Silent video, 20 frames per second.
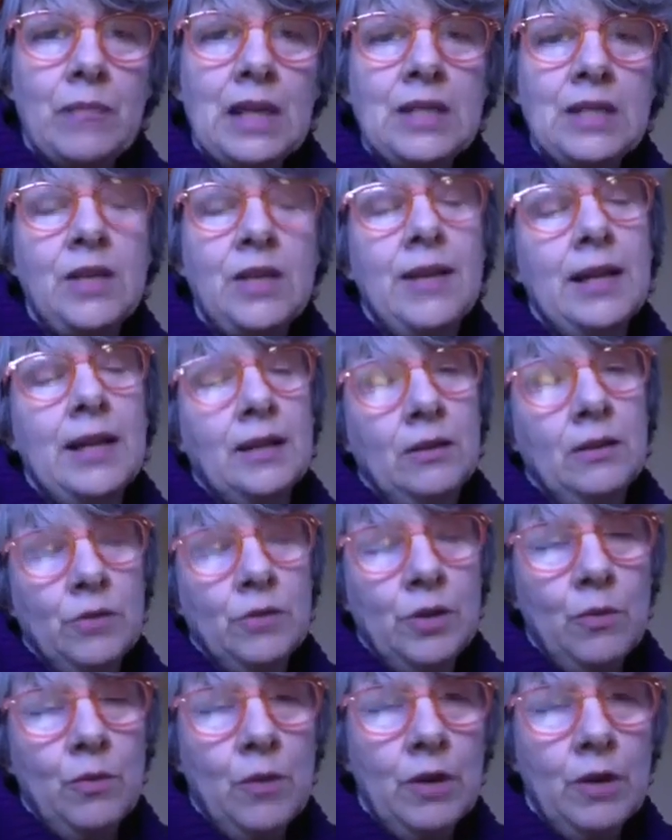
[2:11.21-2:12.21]
So that'll
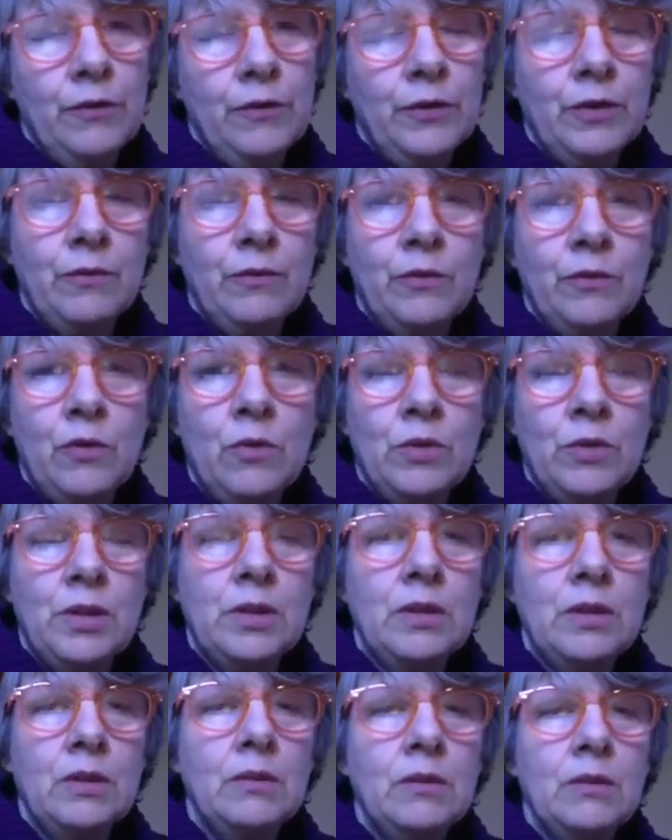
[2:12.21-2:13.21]
also work for, of course,
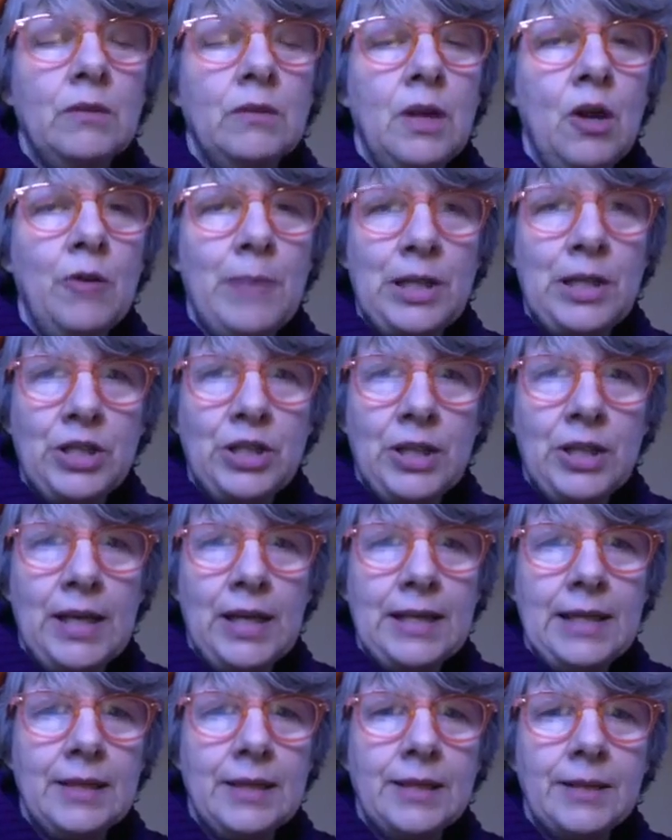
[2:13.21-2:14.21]
home
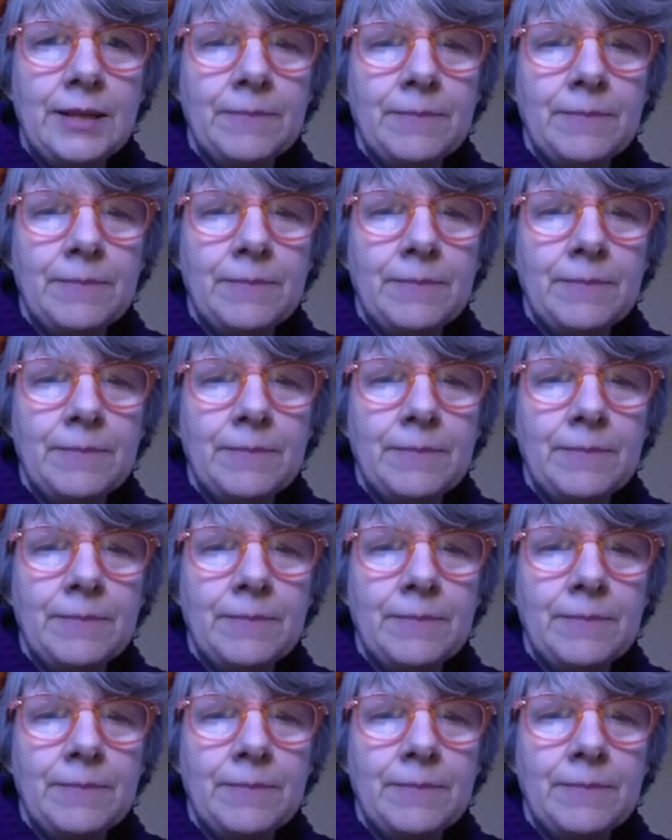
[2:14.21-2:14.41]
educators